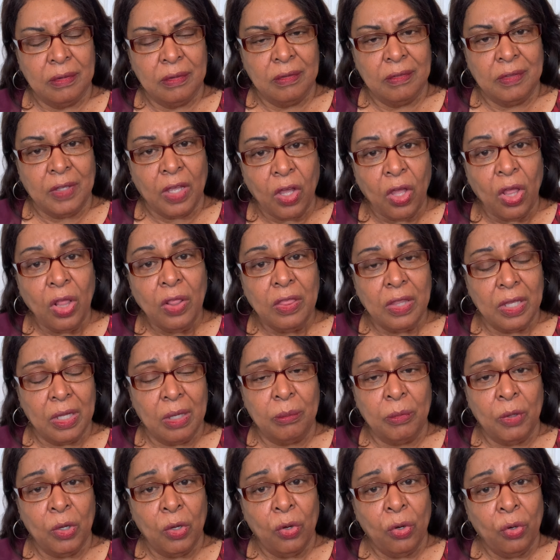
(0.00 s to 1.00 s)
Tell
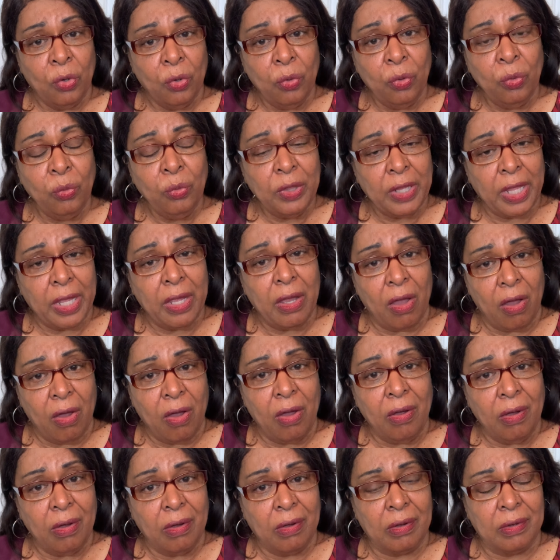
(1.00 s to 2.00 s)
them who they
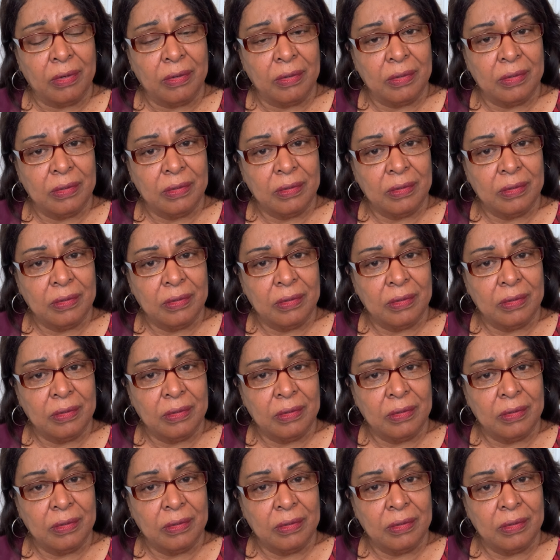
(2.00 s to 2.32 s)
are,